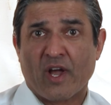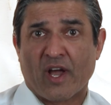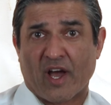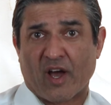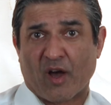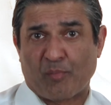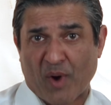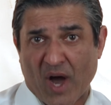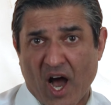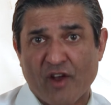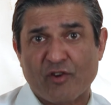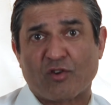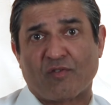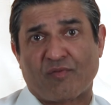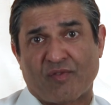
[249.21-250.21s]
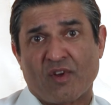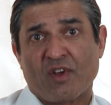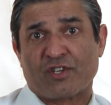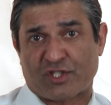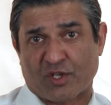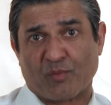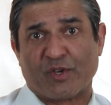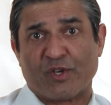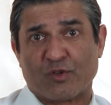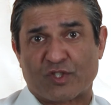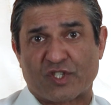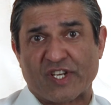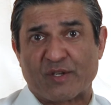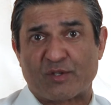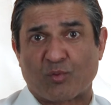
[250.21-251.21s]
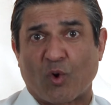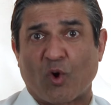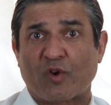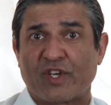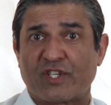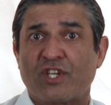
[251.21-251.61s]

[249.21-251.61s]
a partner of someone who sleepwalks,